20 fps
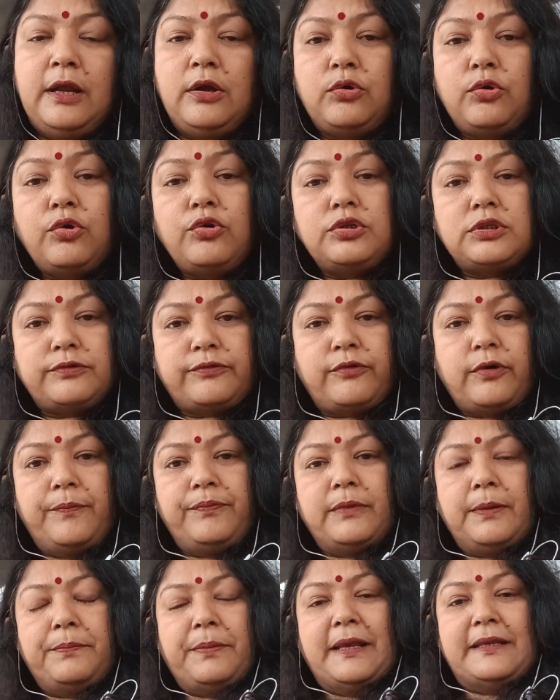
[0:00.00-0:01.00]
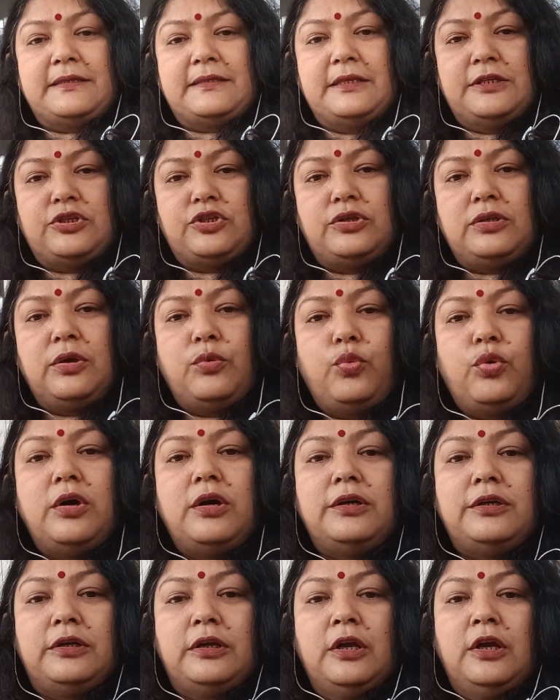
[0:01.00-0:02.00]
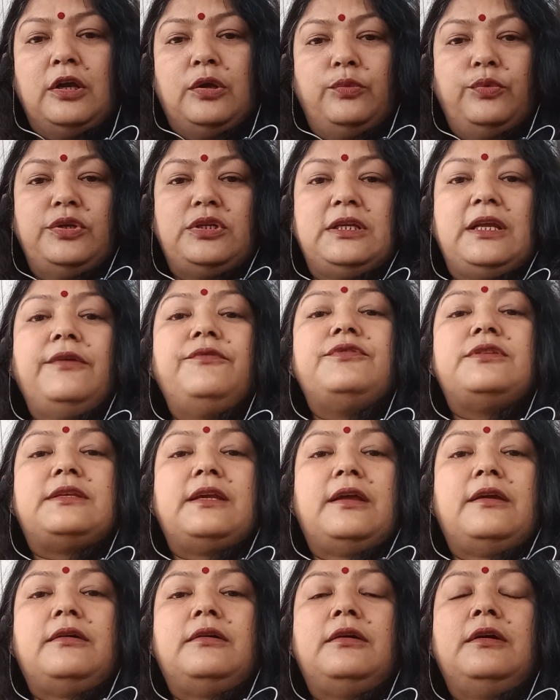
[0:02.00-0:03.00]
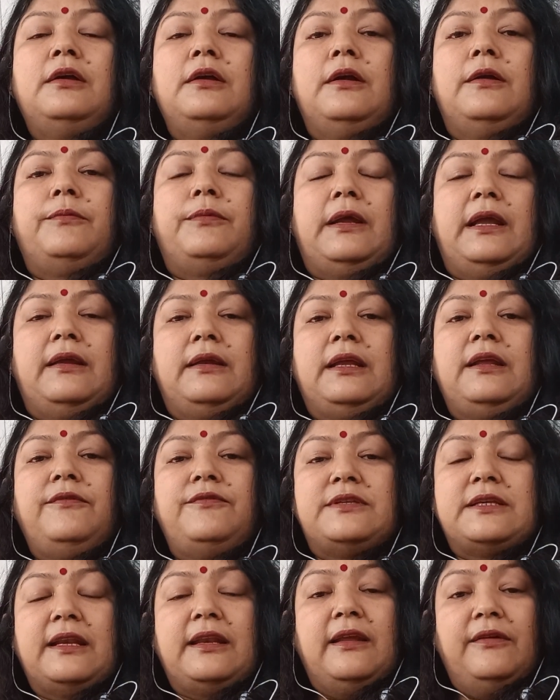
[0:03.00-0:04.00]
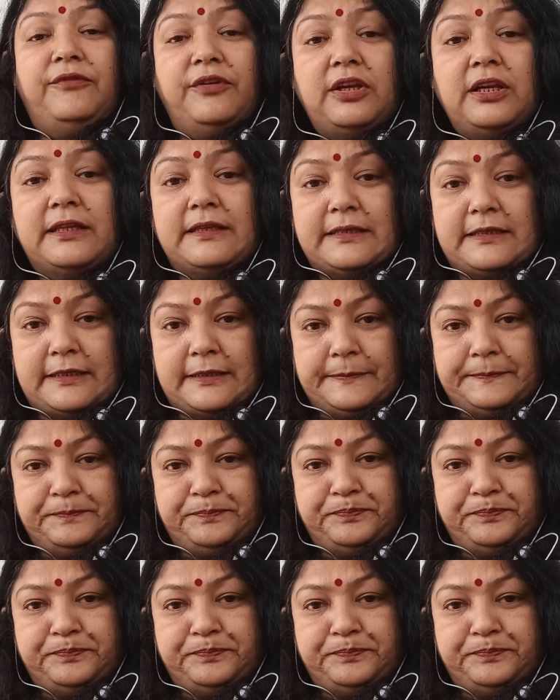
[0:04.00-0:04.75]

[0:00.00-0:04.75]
Quote from the passage the word which gives an evidence